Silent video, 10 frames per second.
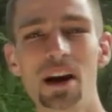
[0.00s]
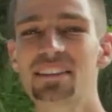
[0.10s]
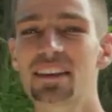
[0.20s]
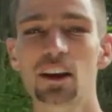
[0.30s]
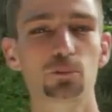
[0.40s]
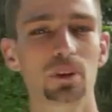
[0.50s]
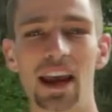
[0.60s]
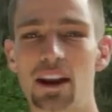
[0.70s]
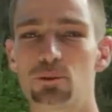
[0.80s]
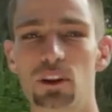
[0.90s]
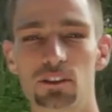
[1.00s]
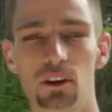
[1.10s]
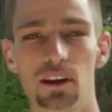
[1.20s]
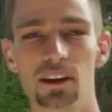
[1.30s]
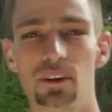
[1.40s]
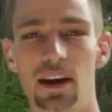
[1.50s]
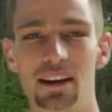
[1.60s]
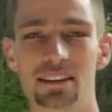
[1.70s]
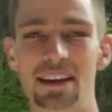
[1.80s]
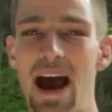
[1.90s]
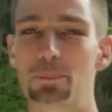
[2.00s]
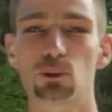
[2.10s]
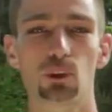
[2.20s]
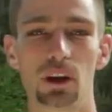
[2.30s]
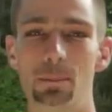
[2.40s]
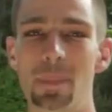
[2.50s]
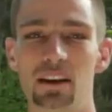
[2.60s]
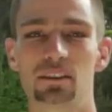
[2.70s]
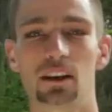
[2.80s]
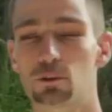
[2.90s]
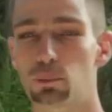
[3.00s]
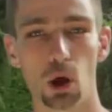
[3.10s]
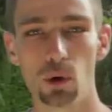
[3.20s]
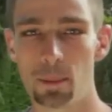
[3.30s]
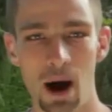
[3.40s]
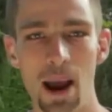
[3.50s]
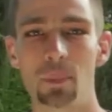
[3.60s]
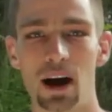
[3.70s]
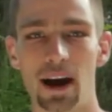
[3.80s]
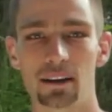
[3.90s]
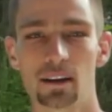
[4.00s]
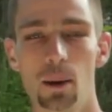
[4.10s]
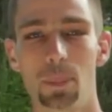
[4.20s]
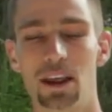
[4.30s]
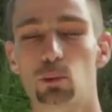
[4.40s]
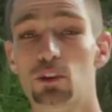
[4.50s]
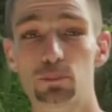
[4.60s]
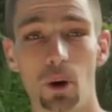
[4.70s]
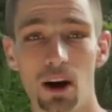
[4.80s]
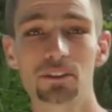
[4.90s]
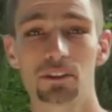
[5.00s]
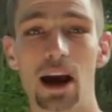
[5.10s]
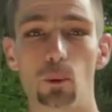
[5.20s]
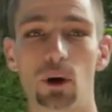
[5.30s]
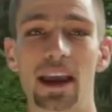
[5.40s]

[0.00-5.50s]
many things planned for this event. It's absolutely amazing. It's blowing my mind by the responses that we're